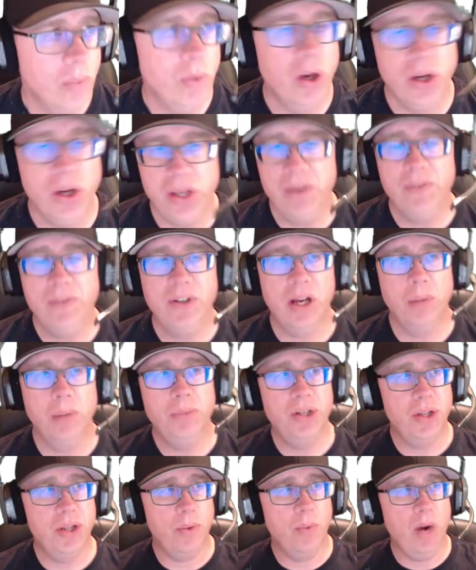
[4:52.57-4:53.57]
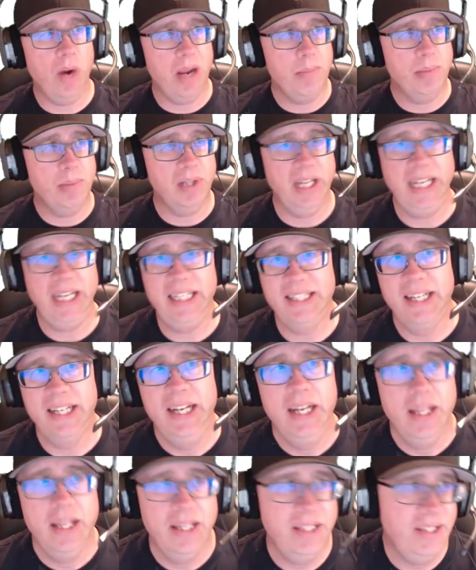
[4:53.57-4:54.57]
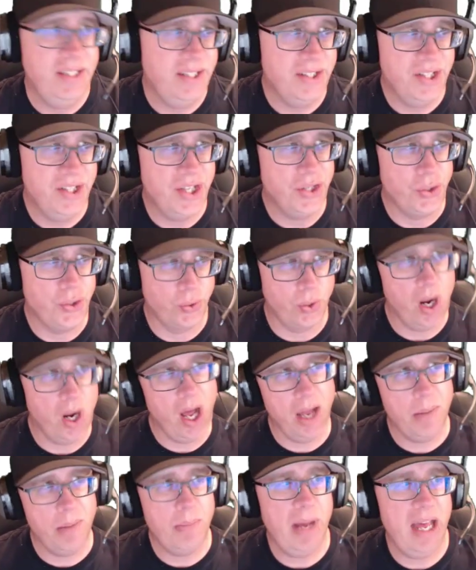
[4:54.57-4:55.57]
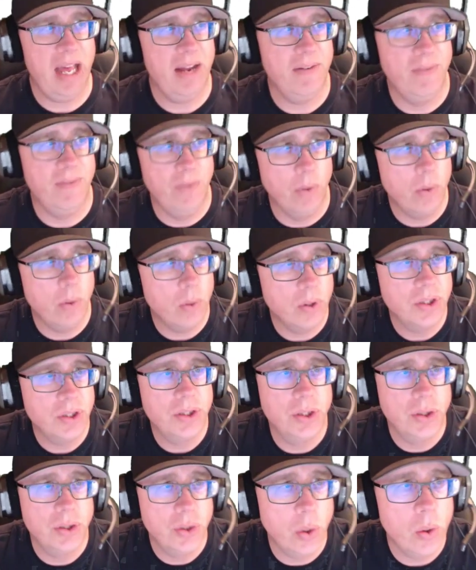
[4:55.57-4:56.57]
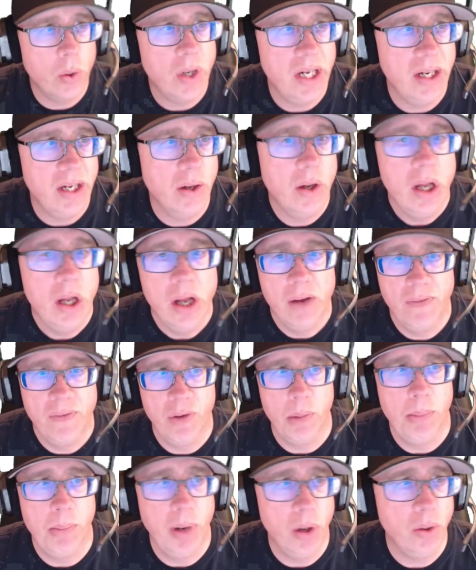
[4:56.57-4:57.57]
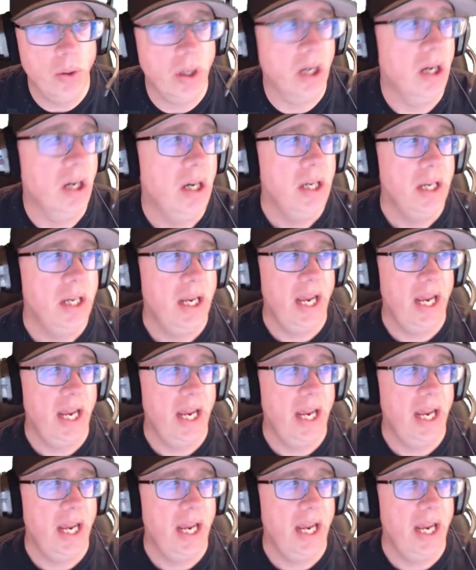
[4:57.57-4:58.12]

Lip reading: Well, you've come to the right place. This is the TRONbet full tutorial for poker.